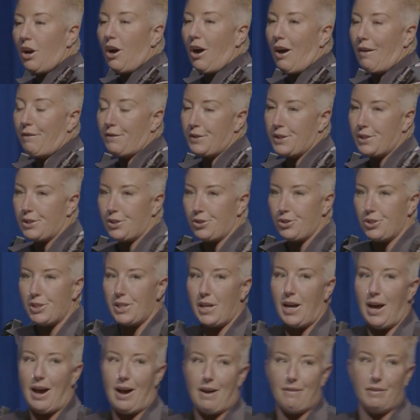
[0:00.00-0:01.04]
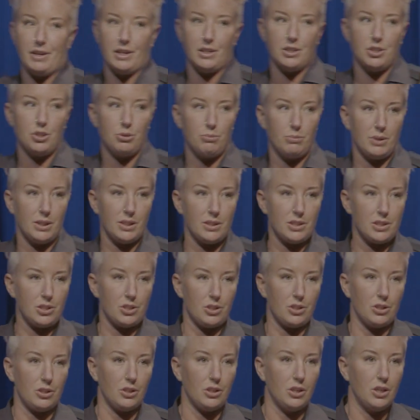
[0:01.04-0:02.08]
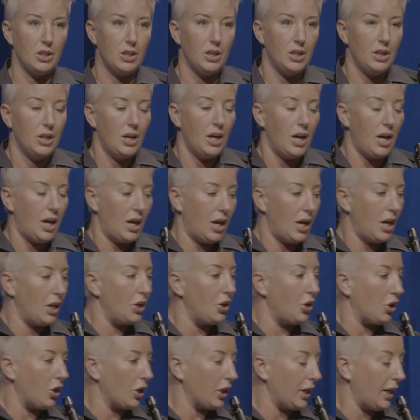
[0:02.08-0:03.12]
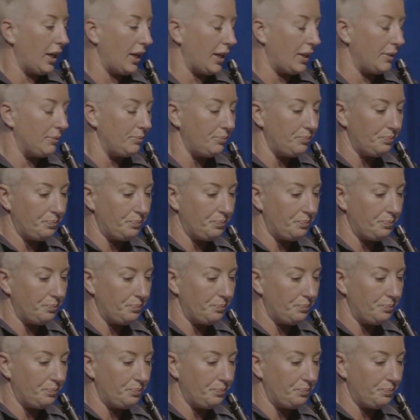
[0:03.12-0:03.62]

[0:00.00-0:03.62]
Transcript: officers having to minister Narcan.